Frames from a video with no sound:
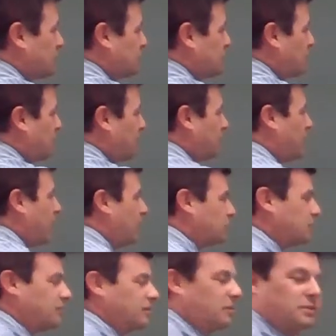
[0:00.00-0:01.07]
start in the House
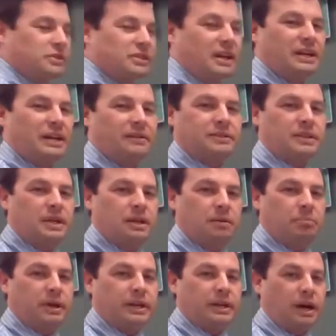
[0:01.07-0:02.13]
of Representatives,
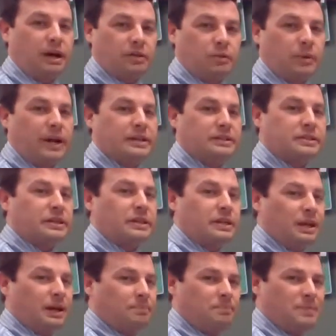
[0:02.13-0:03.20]
but otherwise,
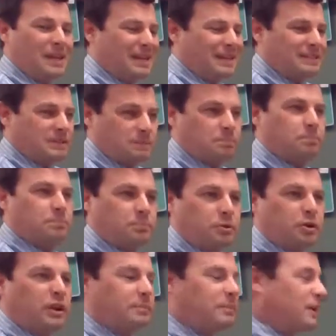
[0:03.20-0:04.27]
it's
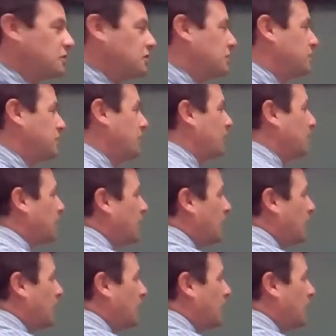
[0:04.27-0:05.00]
pretty much the same.